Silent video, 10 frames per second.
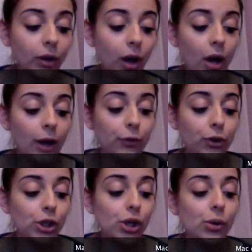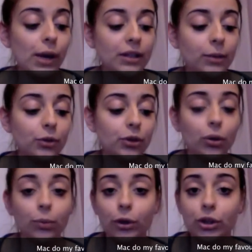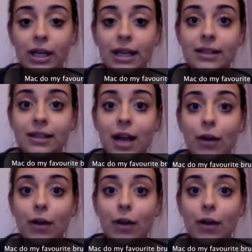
If you do end up using your brushes,